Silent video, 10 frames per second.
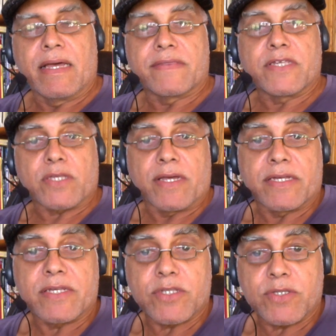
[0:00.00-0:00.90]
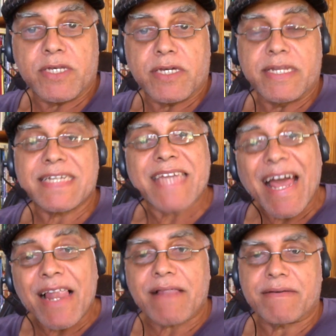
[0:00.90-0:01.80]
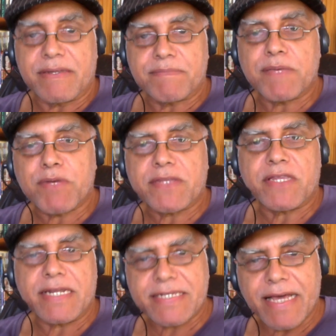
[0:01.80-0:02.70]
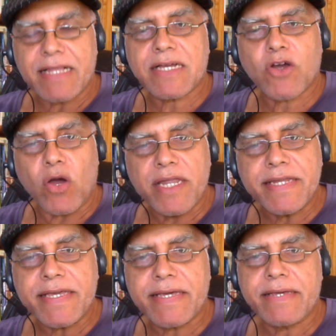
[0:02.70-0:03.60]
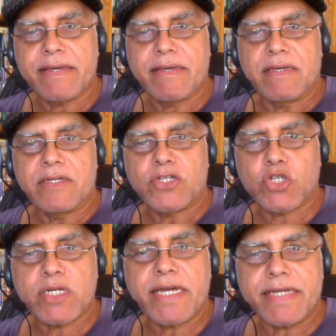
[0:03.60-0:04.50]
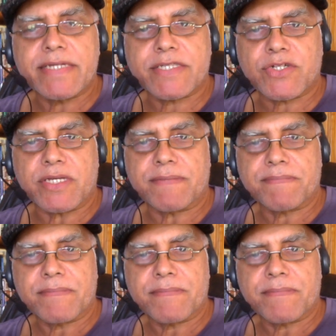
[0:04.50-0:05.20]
the Natal, let me put it, the Natal colony sugar industry.